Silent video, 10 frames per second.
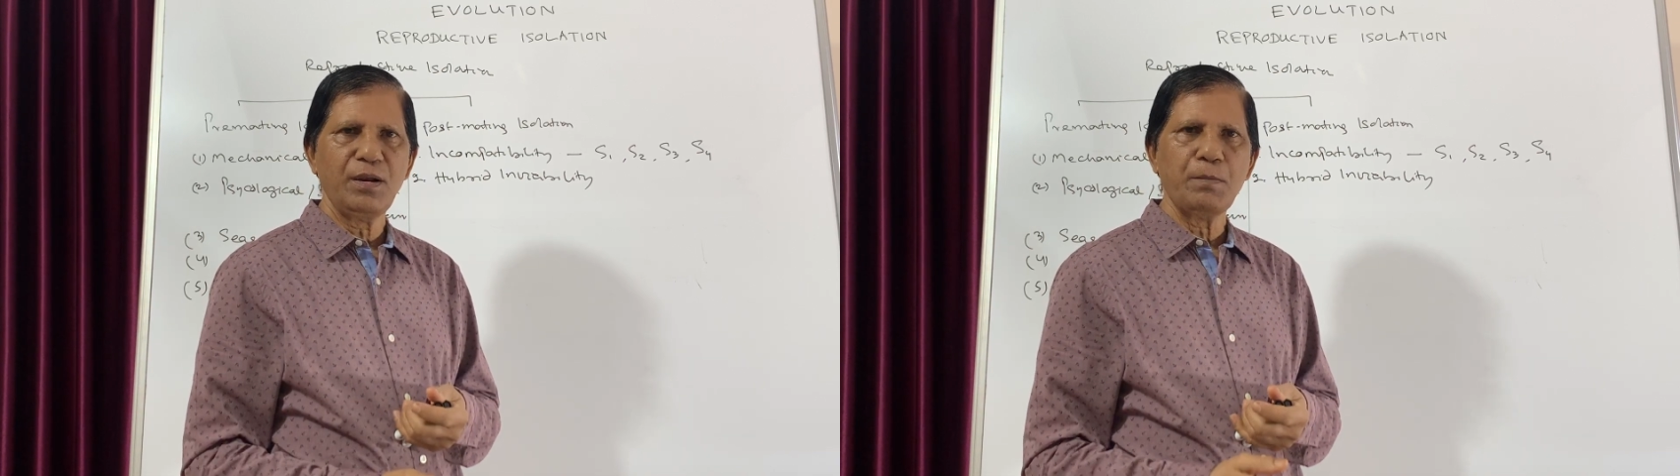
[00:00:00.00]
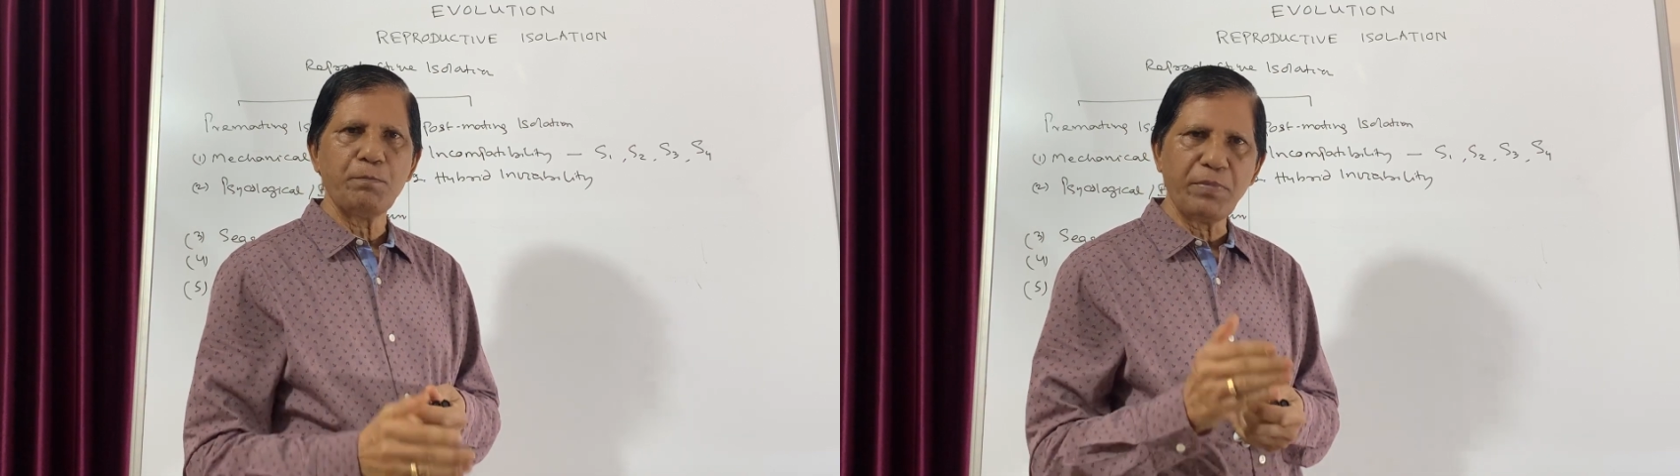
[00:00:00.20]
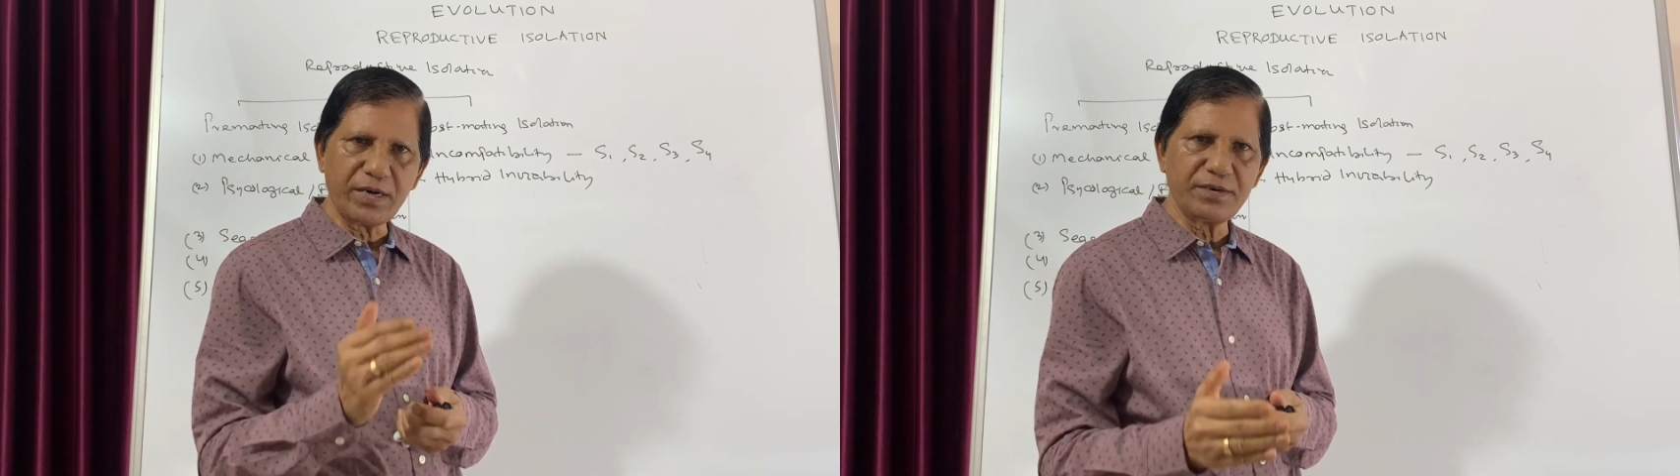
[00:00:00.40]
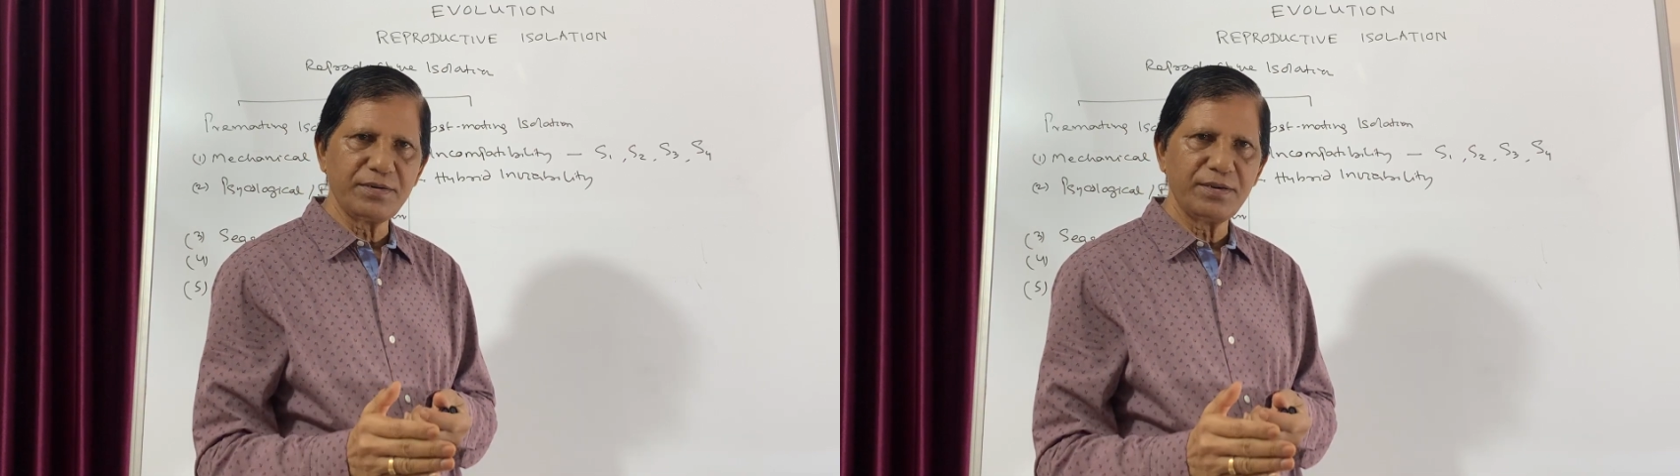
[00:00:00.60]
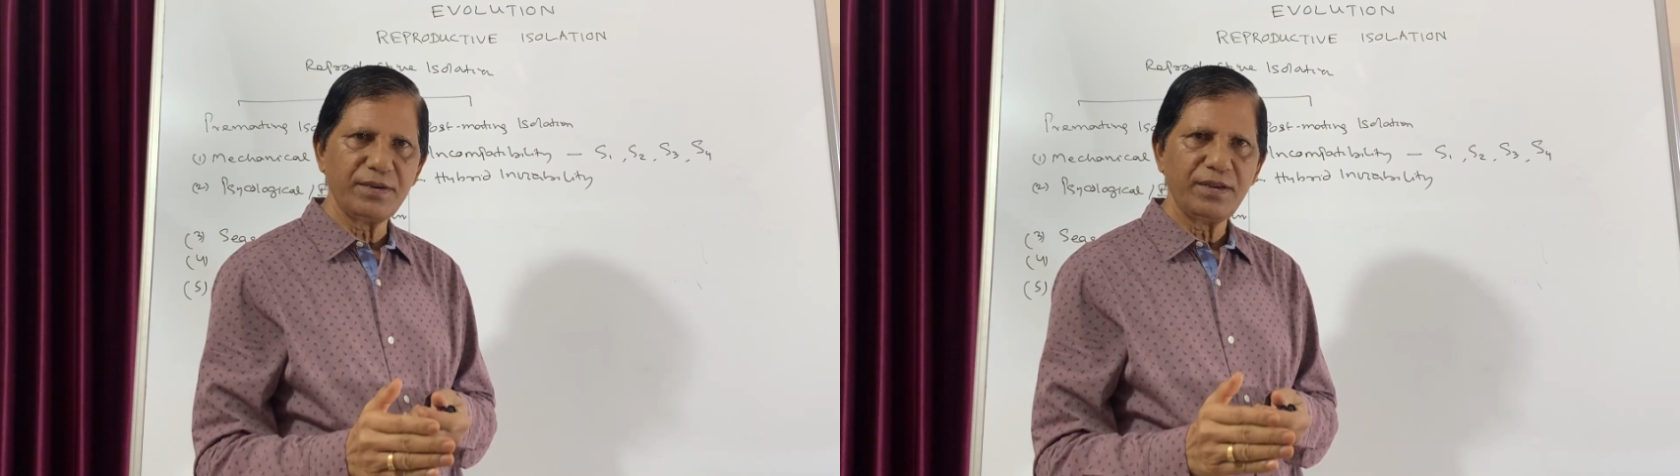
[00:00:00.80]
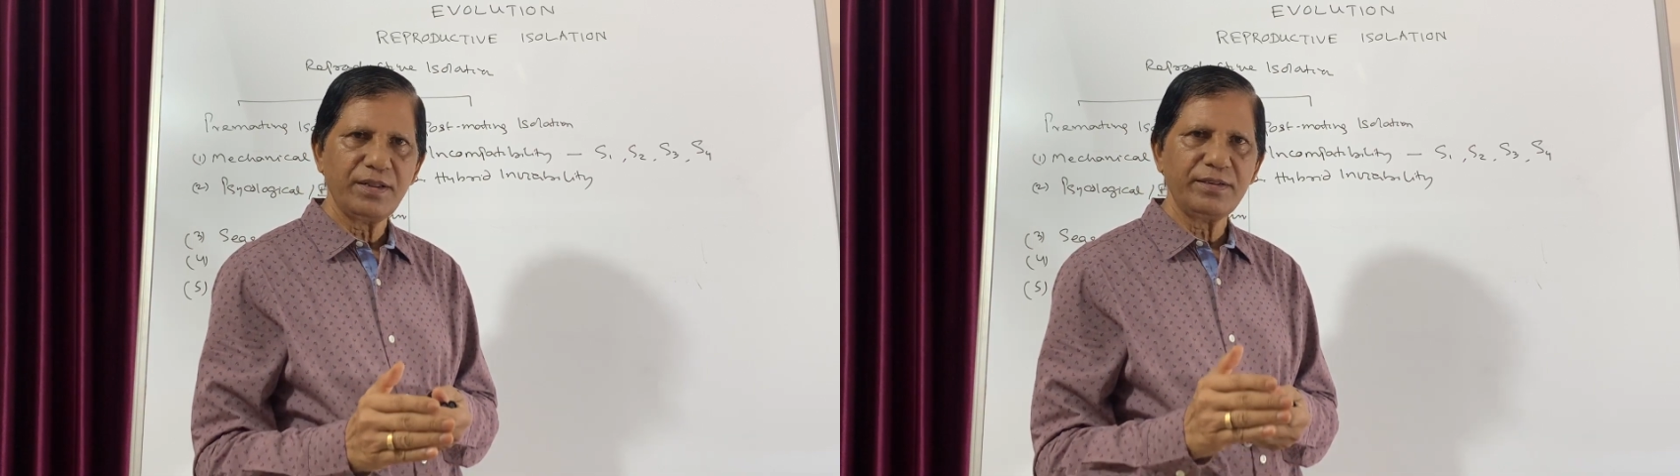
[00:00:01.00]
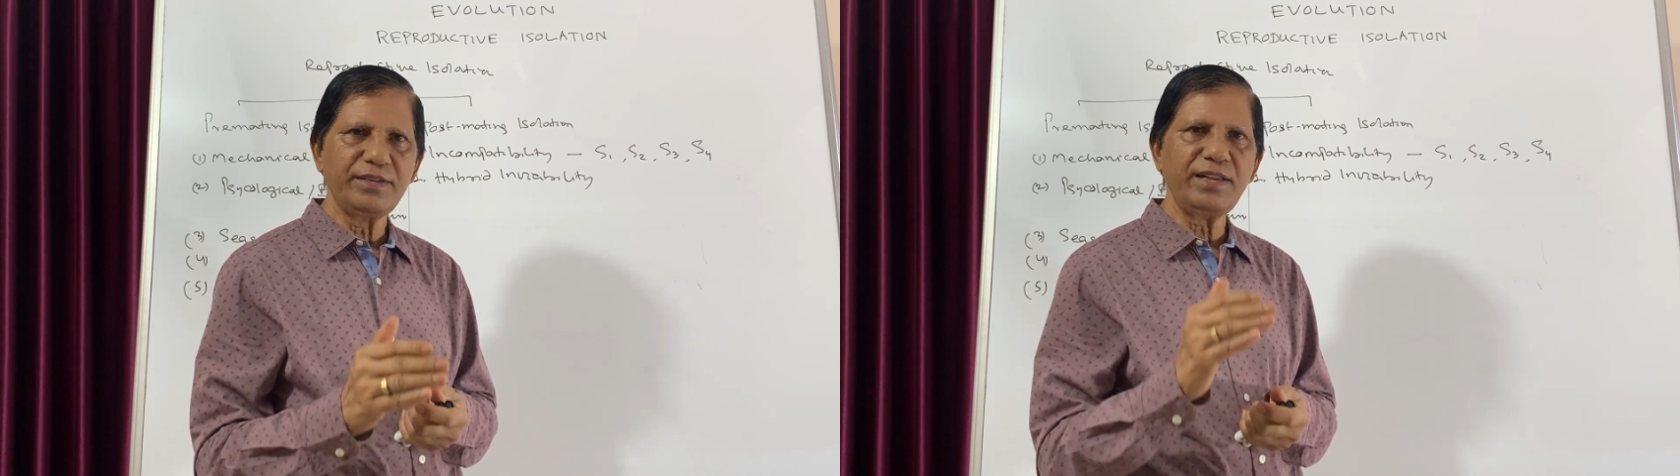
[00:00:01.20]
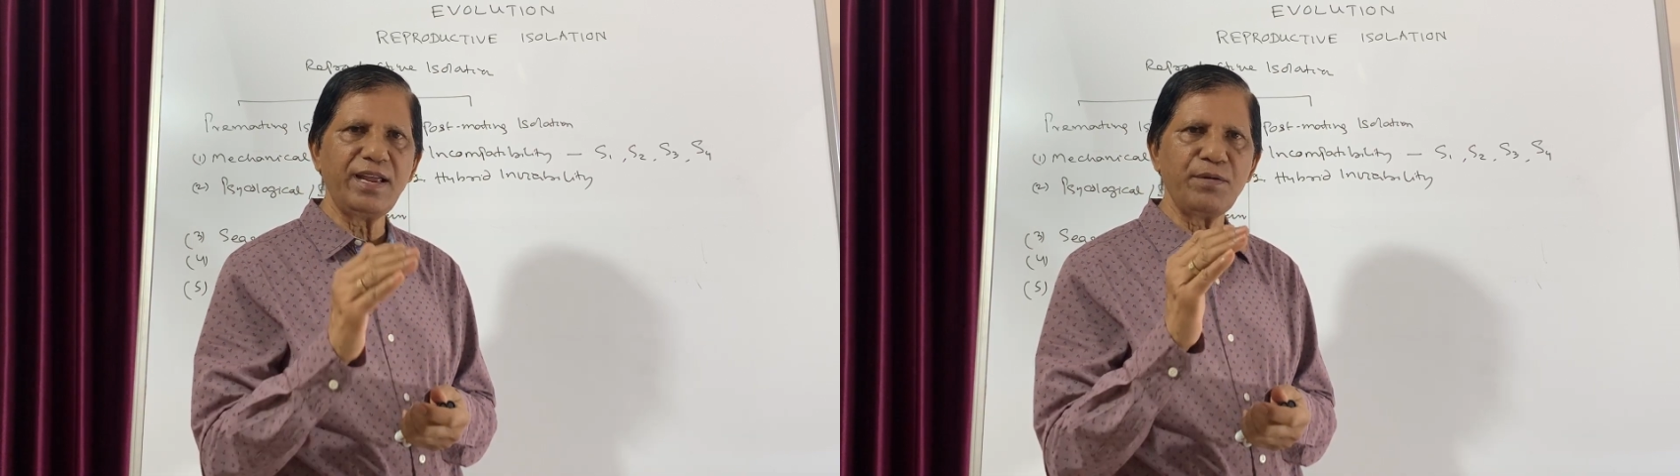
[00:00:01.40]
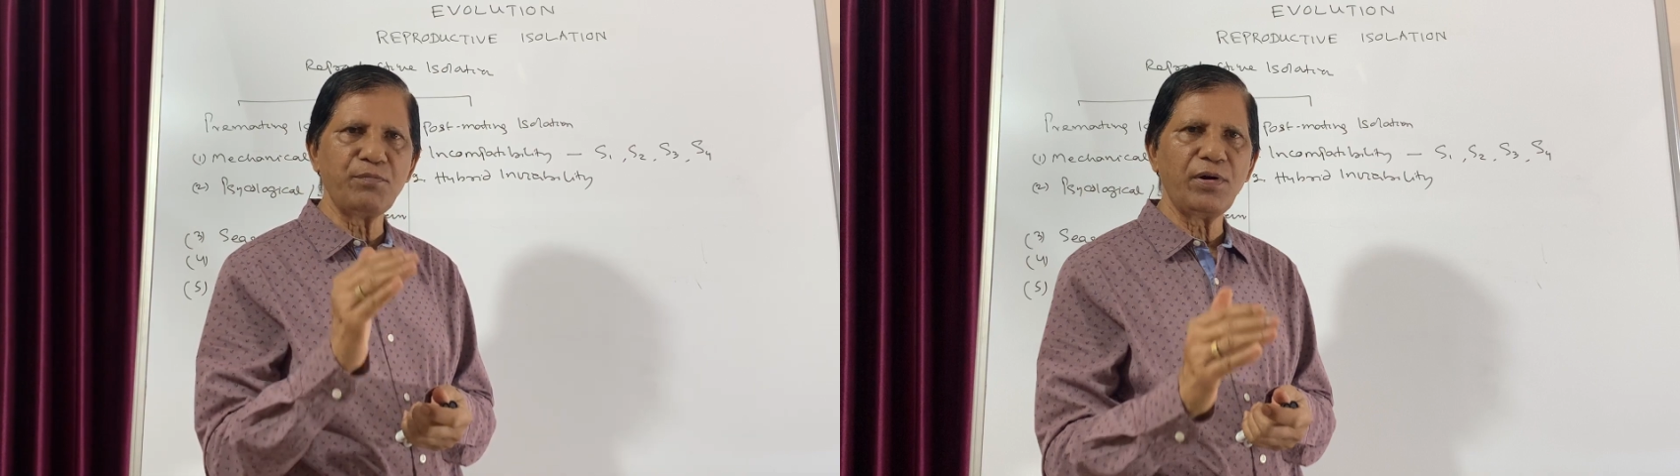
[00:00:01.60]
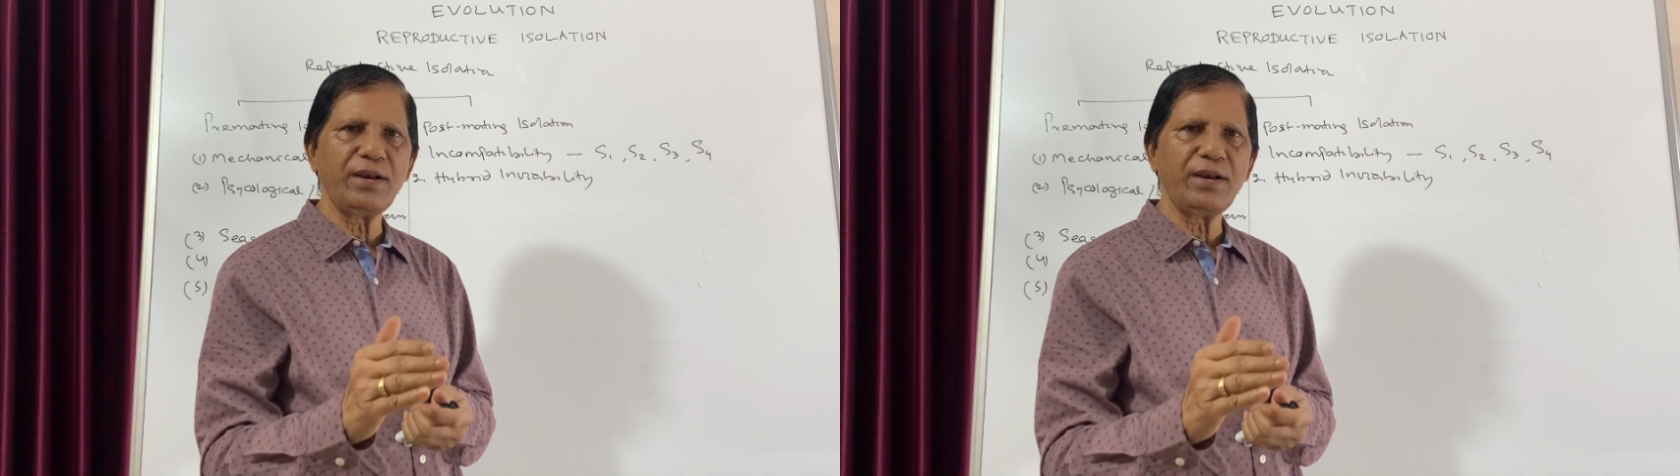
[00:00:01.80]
but the F1